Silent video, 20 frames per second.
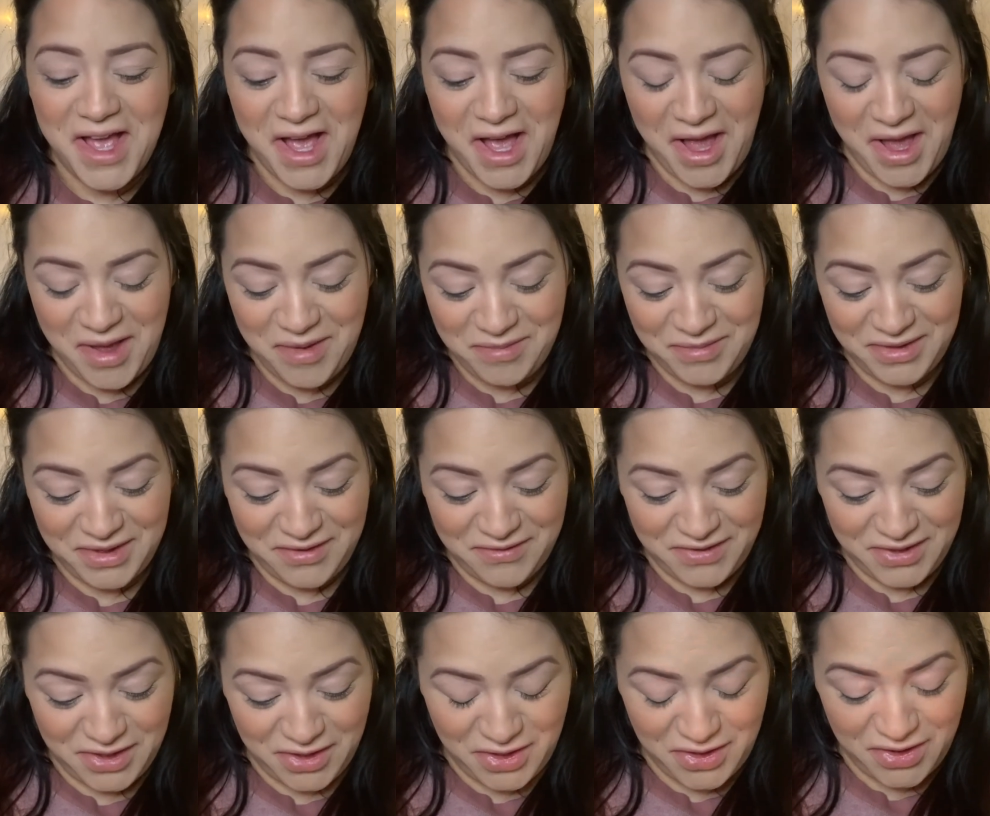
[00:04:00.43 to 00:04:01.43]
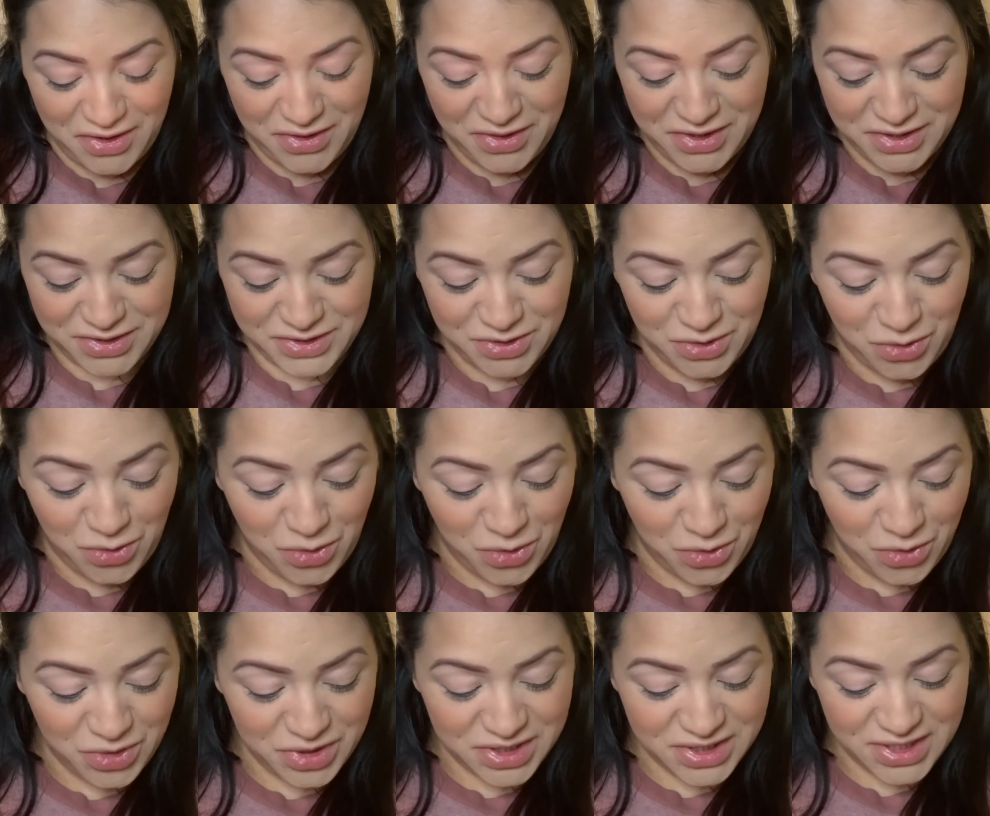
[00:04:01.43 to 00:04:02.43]
I'm loving this
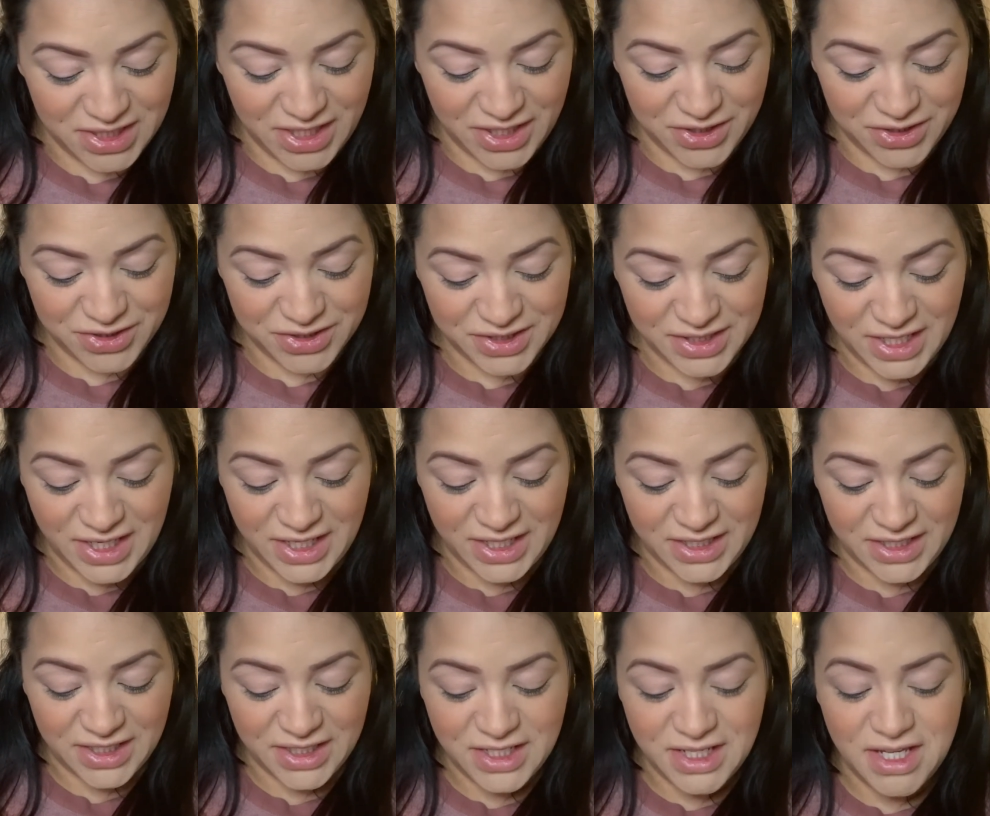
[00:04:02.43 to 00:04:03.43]
whole entire side.